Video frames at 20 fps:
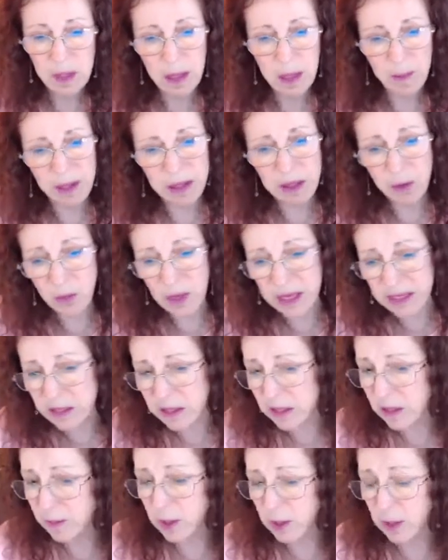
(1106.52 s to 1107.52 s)
But the rest
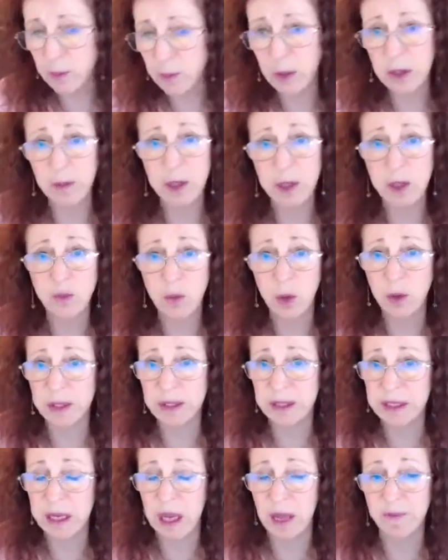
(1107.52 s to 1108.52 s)
of the book pretty much wrote
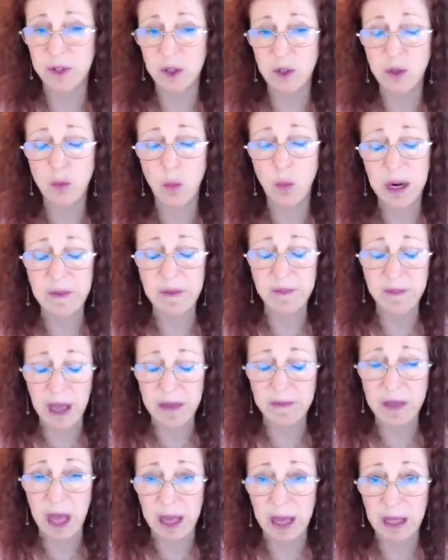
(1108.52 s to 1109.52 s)
itself. There's
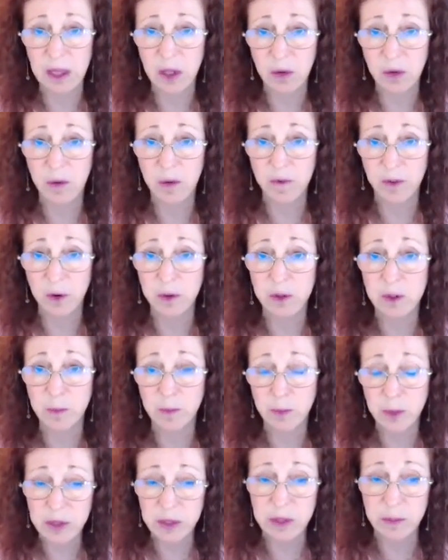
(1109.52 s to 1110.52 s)
25 guiding universal
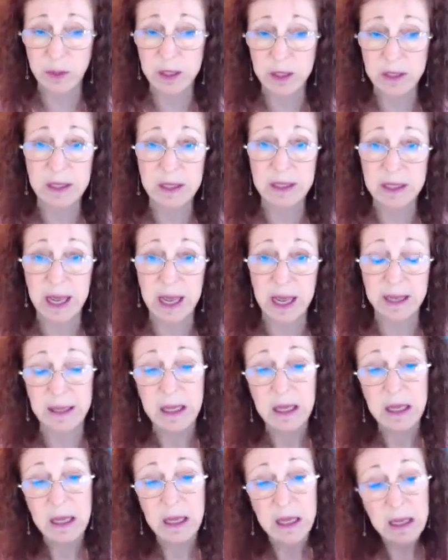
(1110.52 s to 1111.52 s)
principles that said,
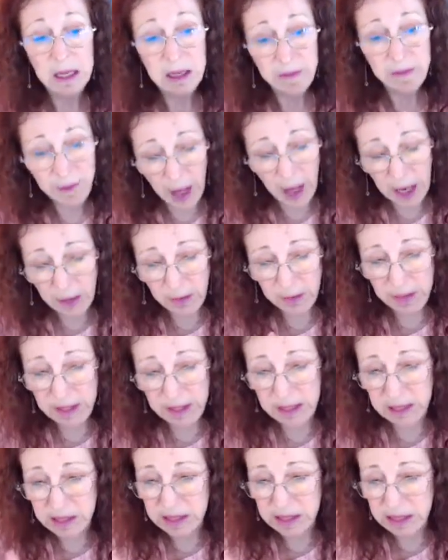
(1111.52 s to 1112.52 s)
follow
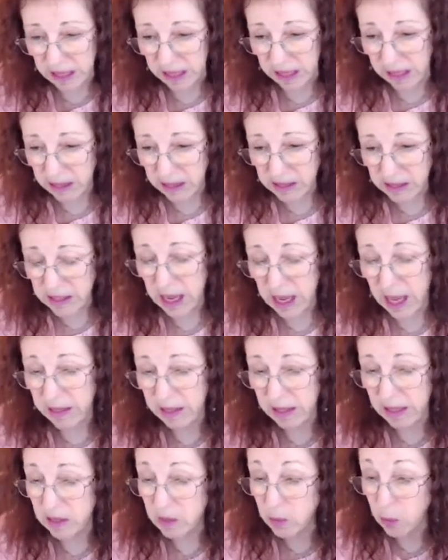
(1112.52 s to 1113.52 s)
these things, and
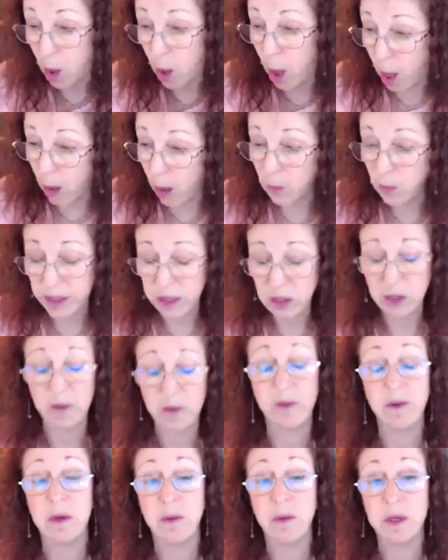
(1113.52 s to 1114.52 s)
these will all raise your
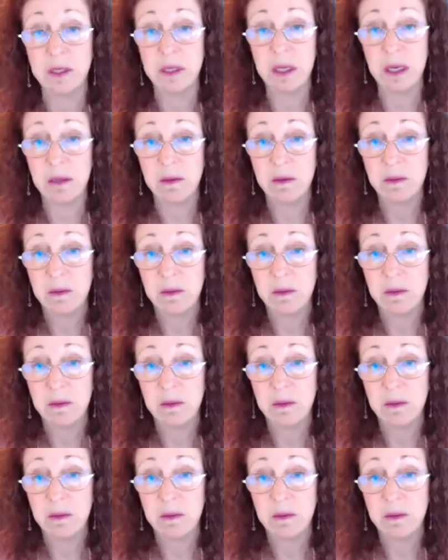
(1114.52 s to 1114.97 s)
frequency.